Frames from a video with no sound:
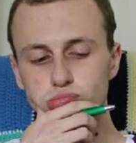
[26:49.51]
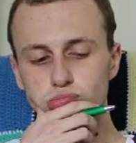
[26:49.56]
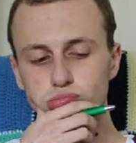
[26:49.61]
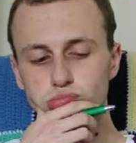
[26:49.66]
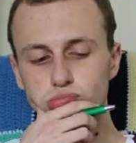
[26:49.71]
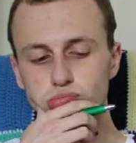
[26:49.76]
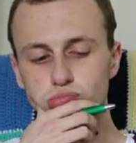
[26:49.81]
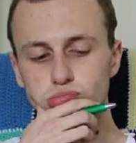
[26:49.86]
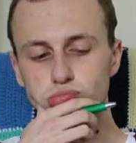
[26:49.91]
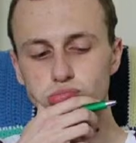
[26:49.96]

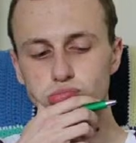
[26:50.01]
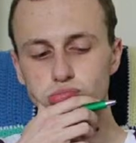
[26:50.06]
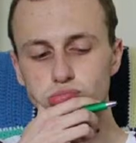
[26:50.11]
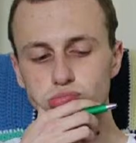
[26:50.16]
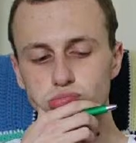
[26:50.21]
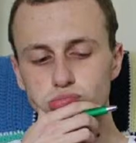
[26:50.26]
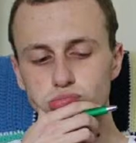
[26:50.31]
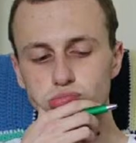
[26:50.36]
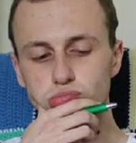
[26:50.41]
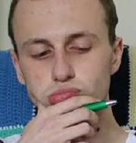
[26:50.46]
And I get
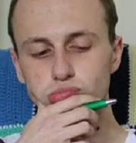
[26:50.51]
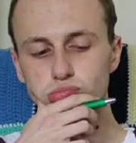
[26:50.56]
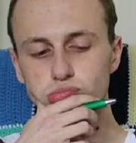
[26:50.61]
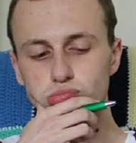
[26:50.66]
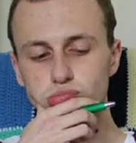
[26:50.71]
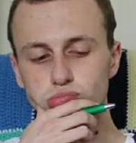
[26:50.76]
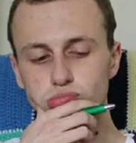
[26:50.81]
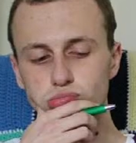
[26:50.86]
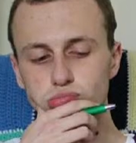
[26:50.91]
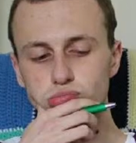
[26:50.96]
really tired
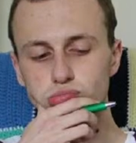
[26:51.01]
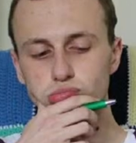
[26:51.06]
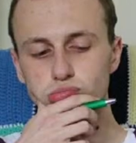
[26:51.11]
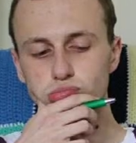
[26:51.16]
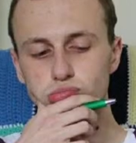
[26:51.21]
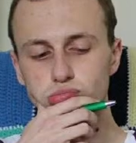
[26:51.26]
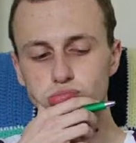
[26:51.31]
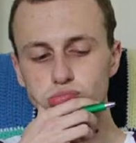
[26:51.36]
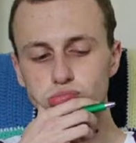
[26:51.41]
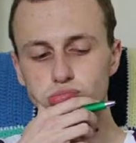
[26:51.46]
easily, and
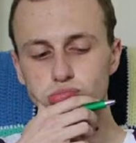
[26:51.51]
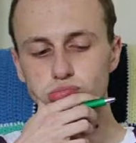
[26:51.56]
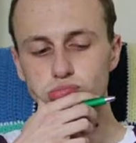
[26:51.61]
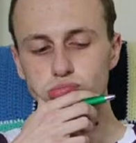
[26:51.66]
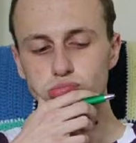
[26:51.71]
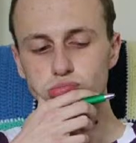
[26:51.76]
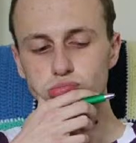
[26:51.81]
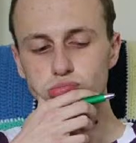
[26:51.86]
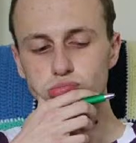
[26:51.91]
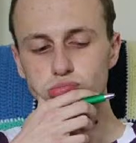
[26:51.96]
sometimes I'm
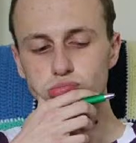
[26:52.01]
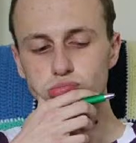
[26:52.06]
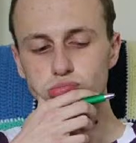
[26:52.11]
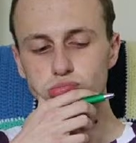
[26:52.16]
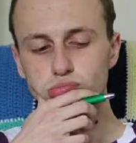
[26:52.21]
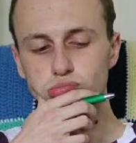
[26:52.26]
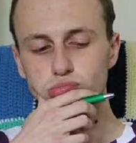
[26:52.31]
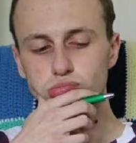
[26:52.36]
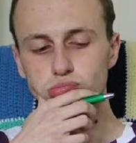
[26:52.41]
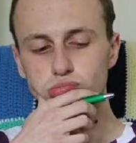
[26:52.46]
just not feeling
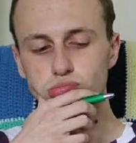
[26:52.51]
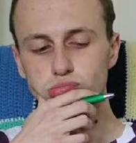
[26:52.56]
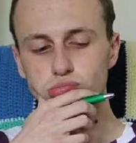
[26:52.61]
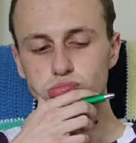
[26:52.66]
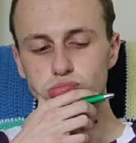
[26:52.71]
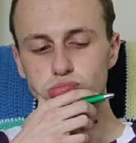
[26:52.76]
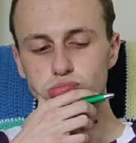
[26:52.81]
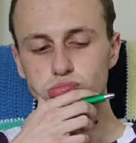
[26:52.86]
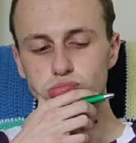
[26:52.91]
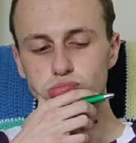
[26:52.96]
motivated
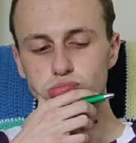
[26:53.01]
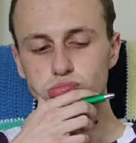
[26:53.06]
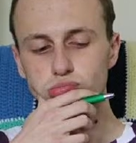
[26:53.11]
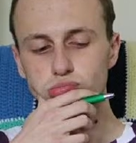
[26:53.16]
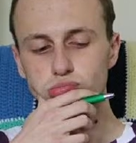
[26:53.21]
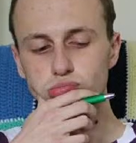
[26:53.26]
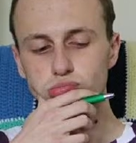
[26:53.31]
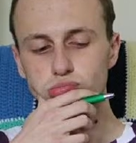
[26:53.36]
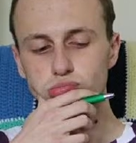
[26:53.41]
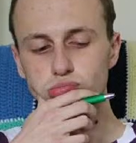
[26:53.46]
to
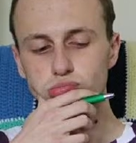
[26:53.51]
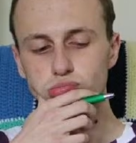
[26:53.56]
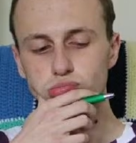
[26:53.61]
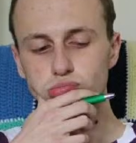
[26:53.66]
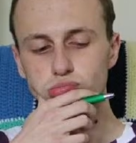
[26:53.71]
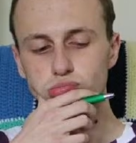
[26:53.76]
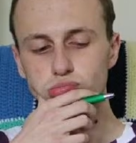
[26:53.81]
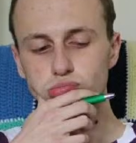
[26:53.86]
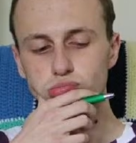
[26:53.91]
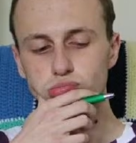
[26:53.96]
keep
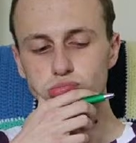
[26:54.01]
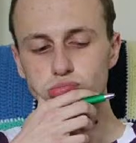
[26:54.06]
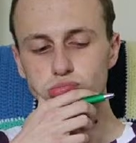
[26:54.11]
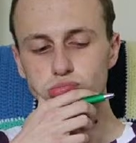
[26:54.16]
working.